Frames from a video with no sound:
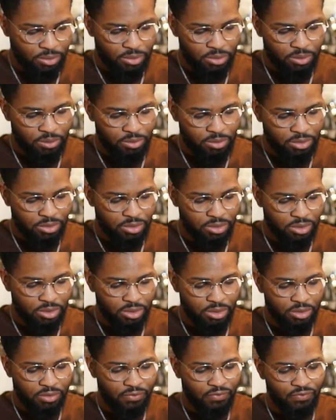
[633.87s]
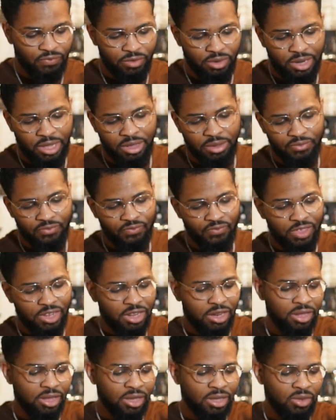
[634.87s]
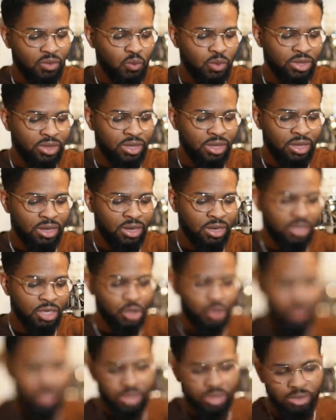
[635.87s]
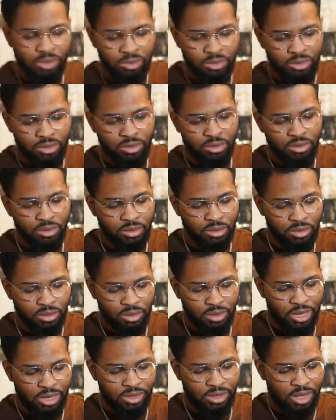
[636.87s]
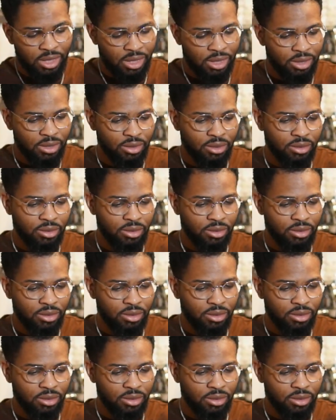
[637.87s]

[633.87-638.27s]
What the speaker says: let me see, like fit it in with the triggers like that.